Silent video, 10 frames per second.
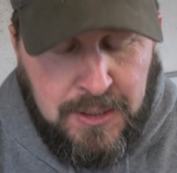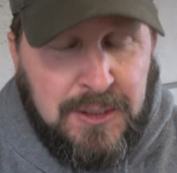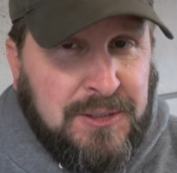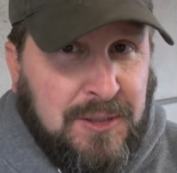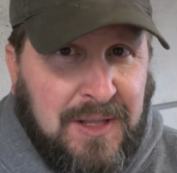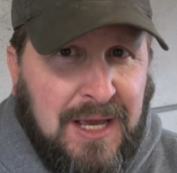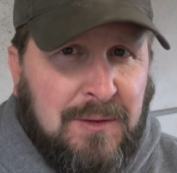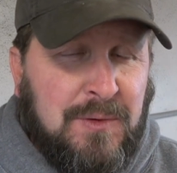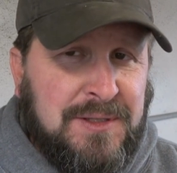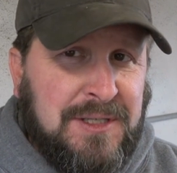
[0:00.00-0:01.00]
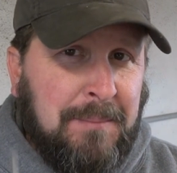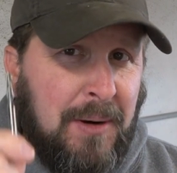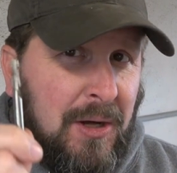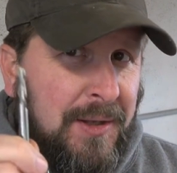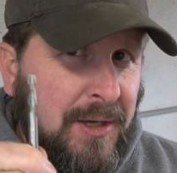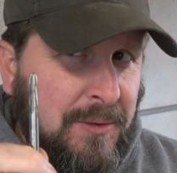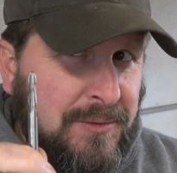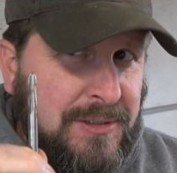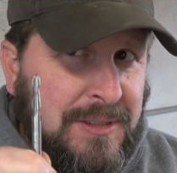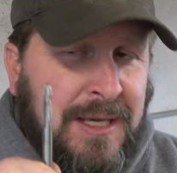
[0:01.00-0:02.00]
So the other one's a ball
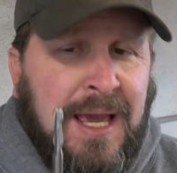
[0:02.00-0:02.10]
nose.